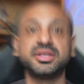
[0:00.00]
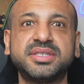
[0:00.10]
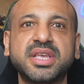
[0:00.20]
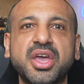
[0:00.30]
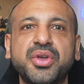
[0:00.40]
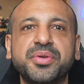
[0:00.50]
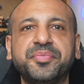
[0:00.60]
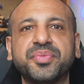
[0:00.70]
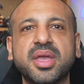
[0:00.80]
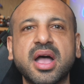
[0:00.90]
So
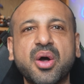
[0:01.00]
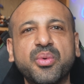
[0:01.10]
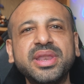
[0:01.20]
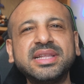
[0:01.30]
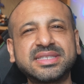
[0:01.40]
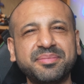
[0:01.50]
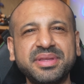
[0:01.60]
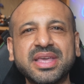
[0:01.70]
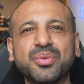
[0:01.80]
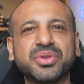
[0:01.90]
I wanted something
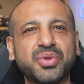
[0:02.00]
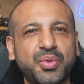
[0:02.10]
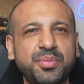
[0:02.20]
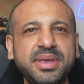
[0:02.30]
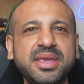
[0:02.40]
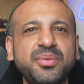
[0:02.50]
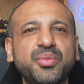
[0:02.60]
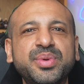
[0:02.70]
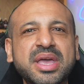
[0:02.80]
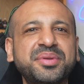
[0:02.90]
that would cool me
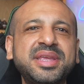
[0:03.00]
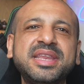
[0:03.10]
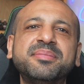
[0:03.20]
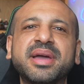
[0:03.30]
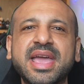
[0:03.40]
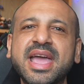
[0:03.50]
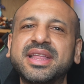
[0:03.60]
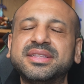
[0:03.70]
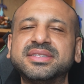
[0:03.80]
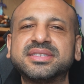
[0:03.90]
without needing my
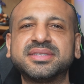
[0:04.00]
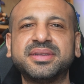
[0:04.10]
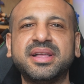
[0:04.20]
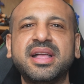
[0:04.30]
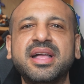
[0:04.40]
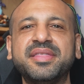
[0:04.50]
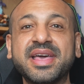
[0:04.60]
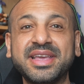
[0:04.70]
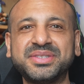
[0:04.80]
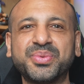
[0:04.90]
hands.
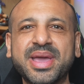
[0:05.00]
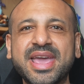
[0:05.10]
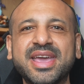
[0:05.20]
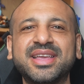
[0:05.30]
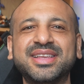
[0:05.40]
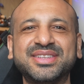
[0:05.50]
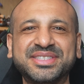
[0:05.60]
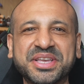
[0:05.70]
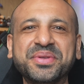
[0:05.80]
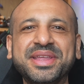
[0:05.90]
That is where
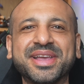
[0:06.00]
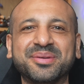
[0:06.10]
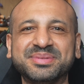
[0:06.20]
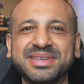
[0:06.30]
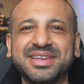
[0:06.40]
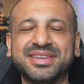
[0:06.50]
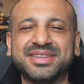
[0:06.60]
Sony comes in.